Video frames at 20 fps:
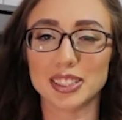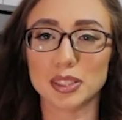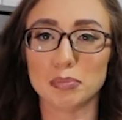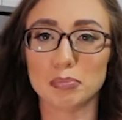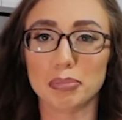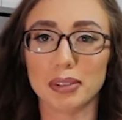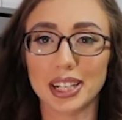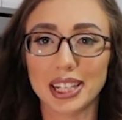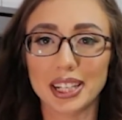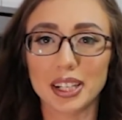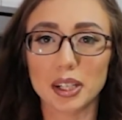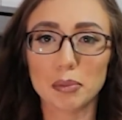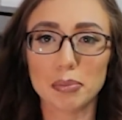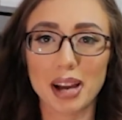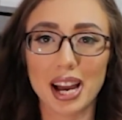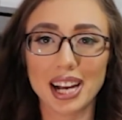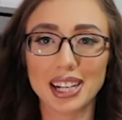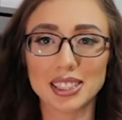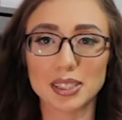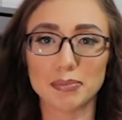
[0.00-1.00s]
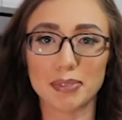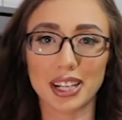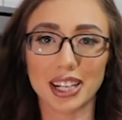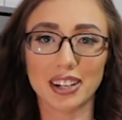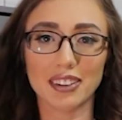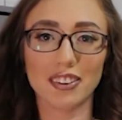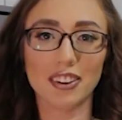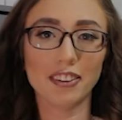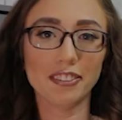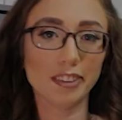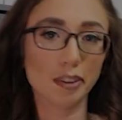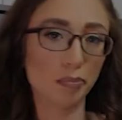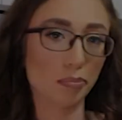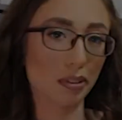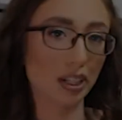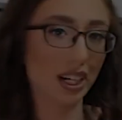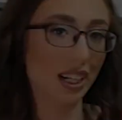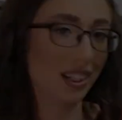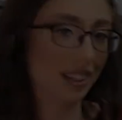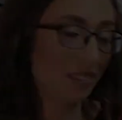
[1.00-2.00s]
to break your back to bake a loaf of bread.